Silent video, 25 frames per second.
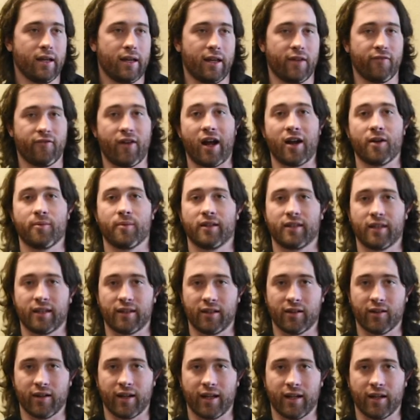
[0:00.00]
environment
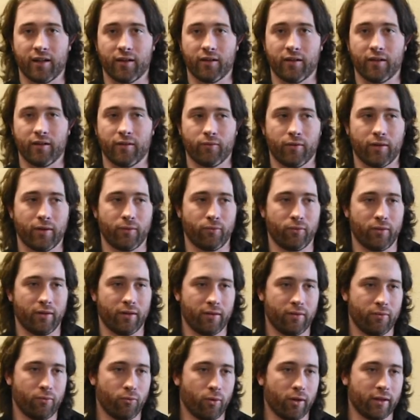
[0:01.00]
that they're in
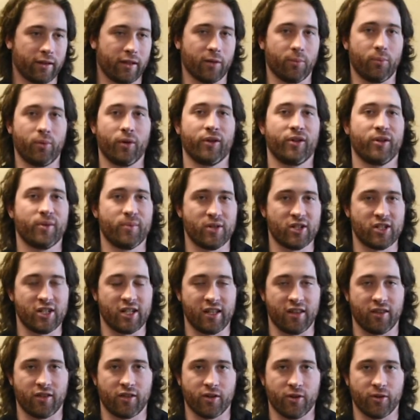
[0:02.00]
and what they're putting the
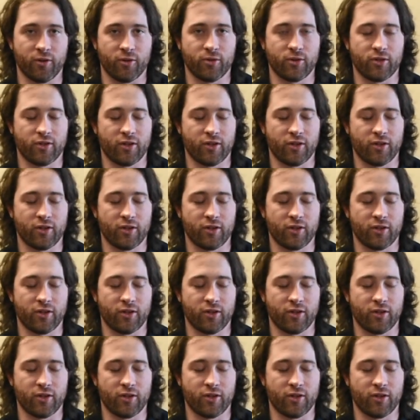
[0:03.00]
machine through.